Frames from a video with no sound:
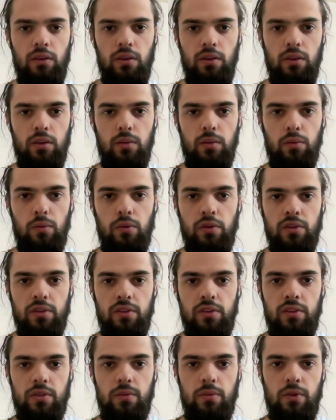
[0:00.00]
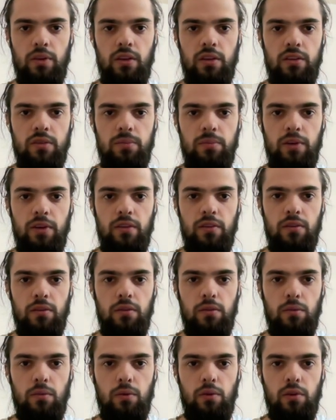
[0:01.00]
It works as we expect it
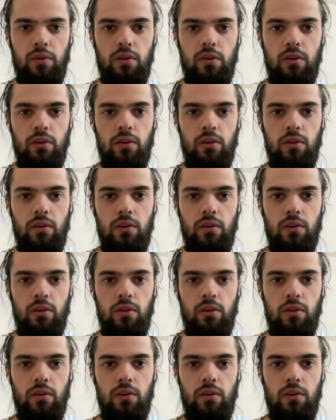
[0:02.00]
to work.